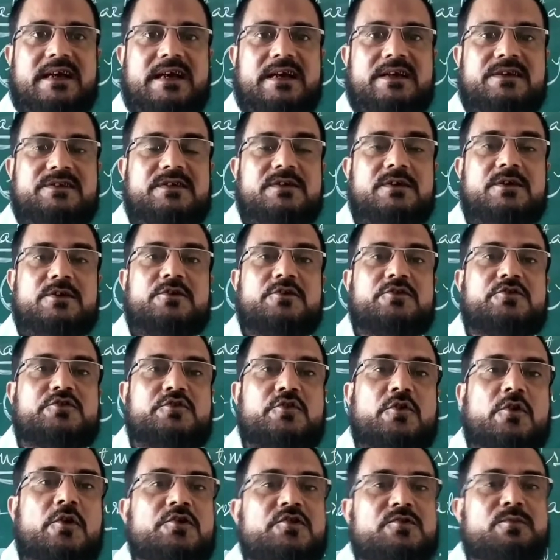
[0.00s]
is
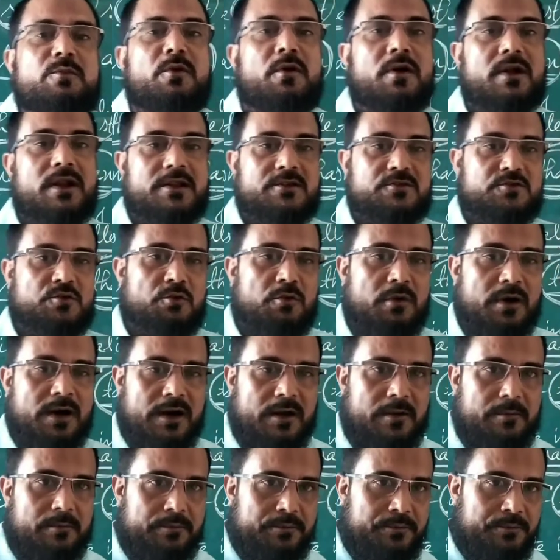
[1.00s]
so small as Goa.
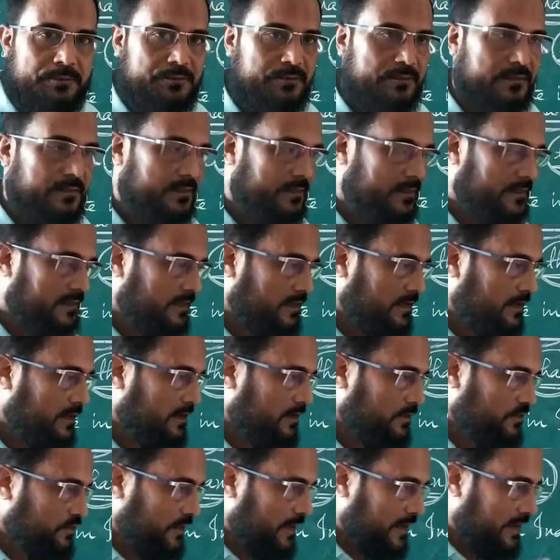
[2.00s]

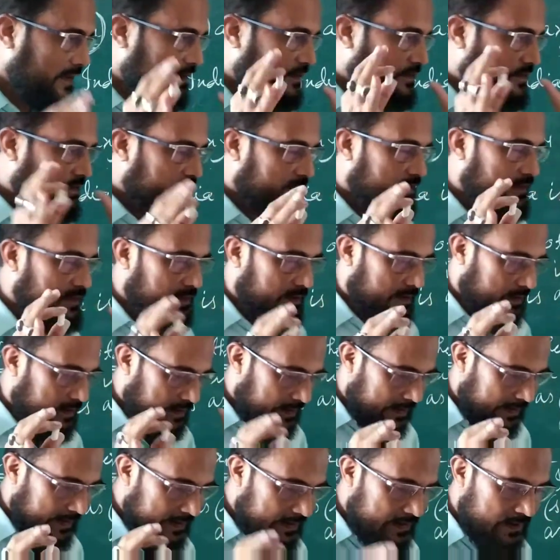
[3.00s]
So let us
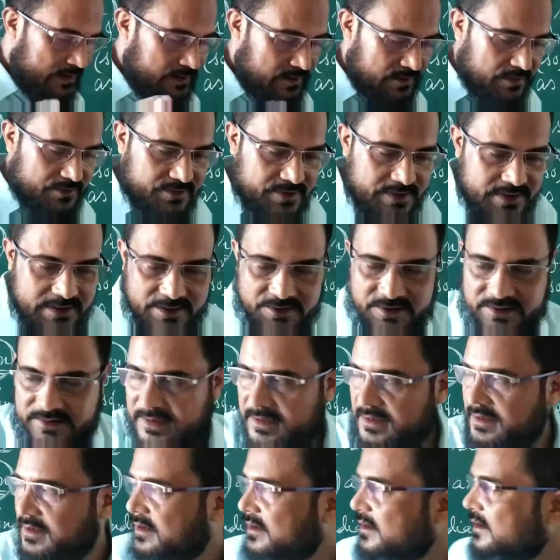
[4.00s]
again see this
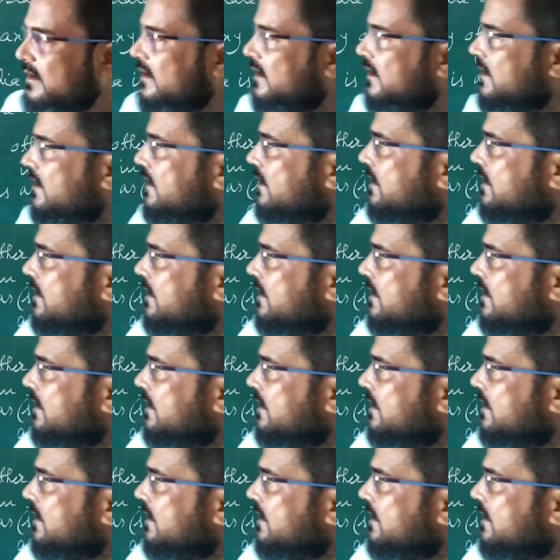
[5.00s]
thing.